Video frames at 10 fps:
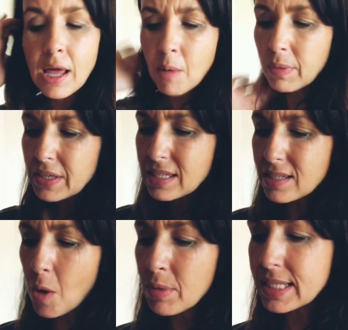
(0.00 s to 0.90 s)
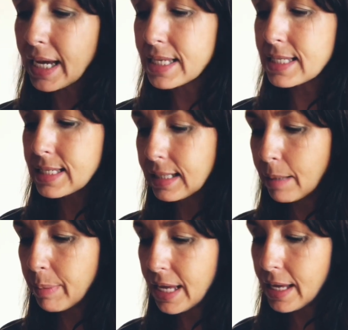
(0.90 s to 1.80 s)
But this is almost like a
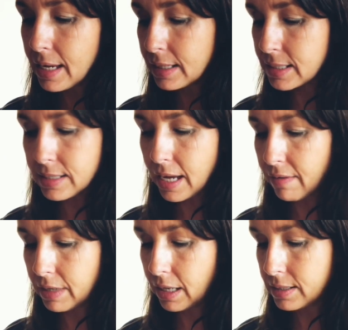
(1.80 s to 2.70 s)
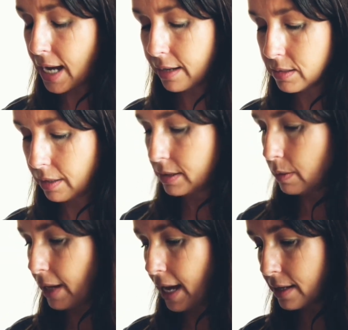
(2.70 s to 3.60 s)
slippy, it doesn't have any tags on it, so I
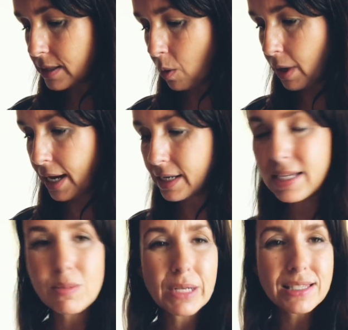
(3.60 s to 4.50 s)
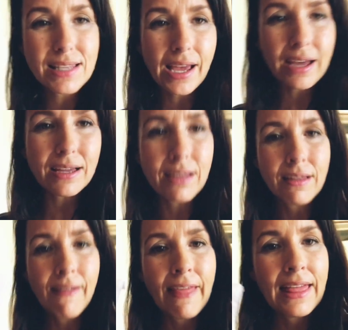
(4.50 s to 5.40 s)
can't tell what kind it is, but it's like a
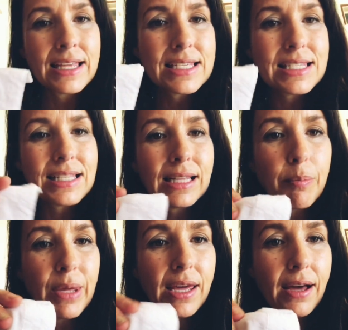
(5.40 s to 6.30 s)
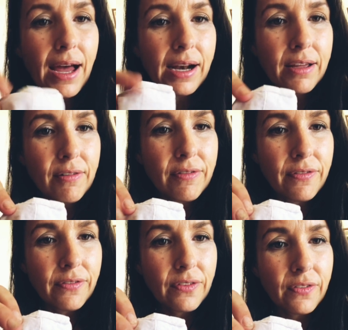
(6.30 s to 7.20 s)
slippy kind of
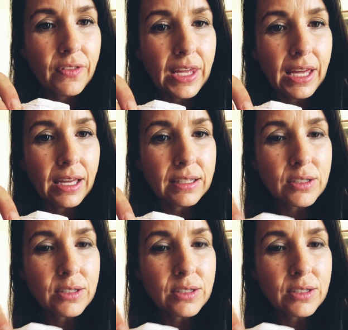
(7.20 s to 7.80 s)
thing.